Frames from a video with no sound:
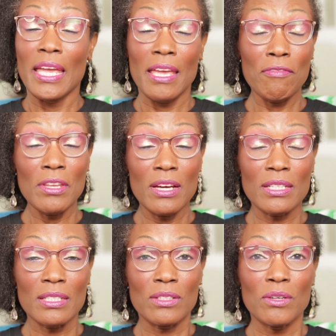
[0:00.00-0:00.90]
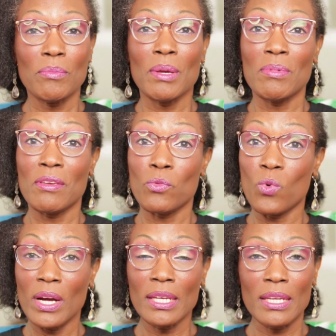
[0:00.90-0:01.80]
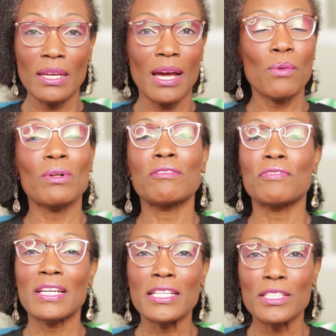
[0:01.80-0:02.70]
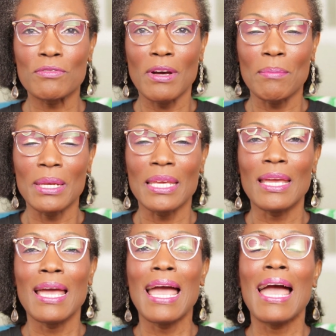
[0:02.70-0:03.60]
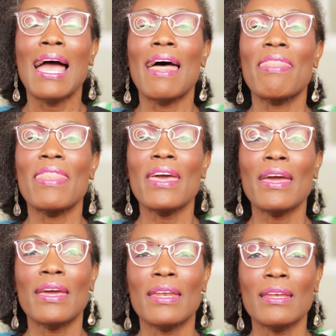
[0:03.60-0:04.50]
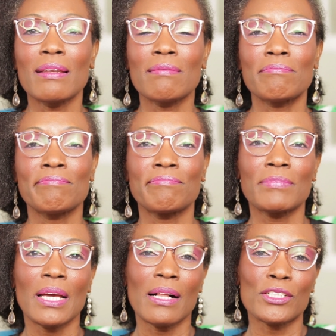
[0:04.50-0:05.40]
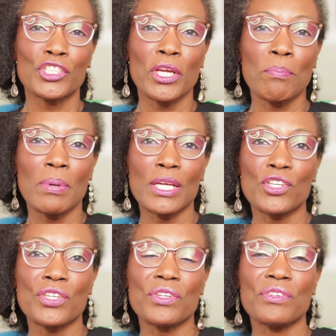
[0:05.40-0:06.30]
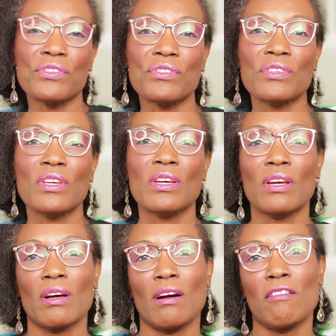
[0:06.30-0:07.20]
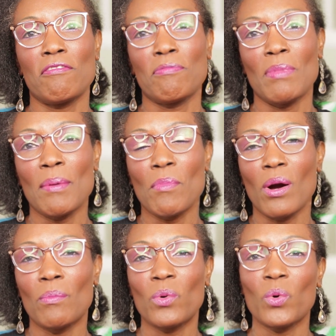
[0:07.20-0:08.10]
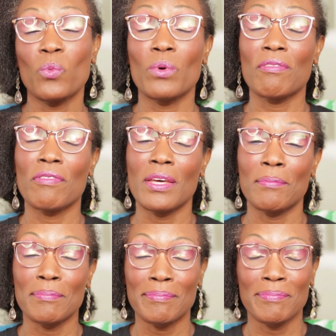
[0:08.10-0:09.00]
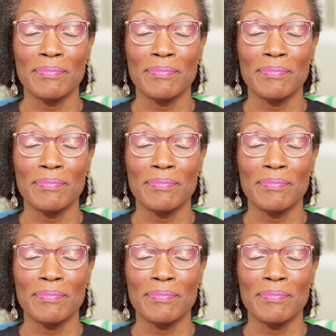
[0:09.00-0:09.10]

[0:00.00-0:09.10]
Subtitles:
If he doesn't know, maybe one day I will find his family, and then I'll share pictures of my mom with them.